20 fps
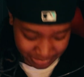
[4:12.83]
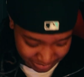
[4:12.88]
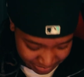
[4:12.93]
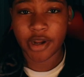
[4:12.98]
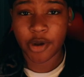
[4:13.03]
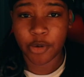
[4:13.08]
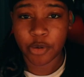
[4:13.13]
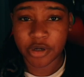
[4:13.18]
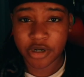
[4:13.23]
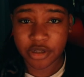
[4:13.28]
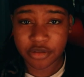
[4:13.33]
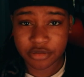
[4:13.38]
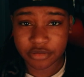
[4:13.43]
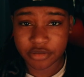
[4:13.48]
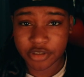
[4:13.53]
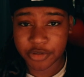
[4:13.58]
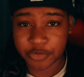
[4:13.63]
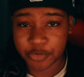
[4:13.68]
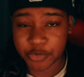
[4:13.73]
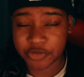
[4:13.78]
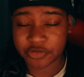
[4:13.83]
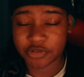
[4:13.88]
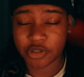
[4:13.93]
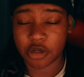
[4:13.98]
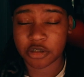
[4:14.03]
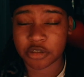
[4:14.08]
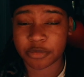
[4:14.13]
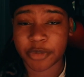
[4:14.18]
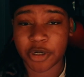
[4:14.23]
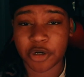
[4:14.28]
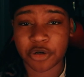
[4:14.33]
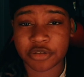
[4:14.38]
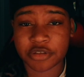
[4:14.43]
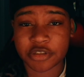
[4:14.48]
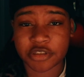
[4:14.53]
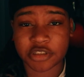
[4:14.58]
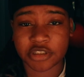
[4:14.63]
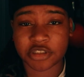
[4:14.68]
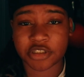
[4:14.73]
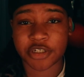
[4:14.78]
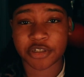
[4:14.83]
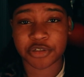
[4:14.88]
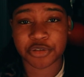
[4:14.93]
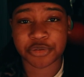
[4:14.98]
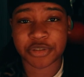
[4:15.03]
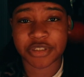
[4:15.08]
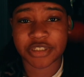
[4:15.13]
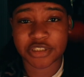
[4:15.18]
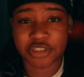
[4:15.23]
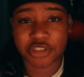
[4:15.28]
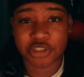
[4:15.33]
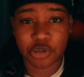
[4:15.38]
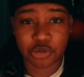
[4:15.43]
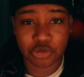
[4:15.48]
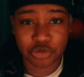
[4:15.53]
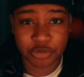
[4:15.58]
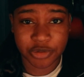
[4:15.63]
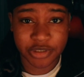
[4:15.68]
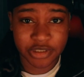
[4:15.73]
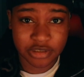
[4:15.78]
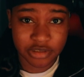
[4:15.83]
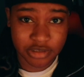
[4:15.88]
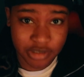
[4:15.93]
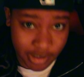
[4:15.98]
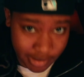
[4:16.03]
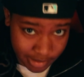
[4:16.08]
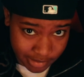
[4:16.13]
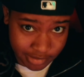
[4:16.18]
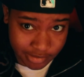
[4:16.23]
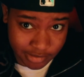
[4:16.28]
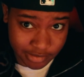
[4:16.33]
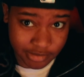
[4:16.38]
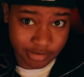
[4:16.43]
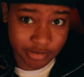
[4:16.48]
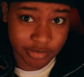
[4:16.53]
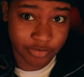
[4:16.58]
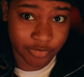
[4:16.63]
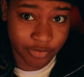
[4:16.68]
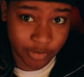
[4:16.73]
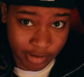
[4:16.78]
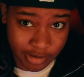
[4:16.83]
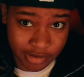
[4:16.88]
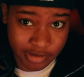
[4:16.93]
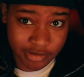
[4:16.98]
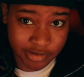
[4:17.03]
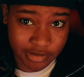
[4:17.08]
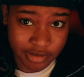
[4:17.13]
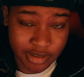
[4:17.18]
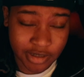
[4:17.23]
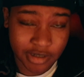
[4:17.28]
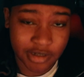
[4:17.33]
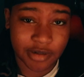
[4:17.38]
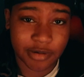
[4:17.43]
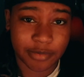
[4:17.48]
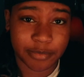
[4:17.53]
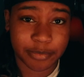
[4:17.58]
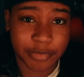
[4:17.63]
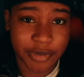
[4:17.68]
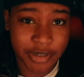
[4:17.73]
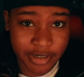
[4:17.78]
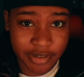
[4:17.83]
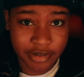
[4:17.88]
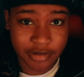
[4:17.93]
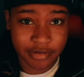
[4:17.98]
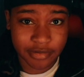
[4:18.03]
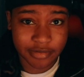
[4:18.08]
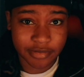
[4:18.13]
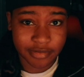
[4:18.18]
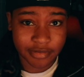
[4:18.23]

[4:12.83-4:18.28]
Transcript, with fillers: Now, another thing we've talked about on this channel is social anxiety, right? But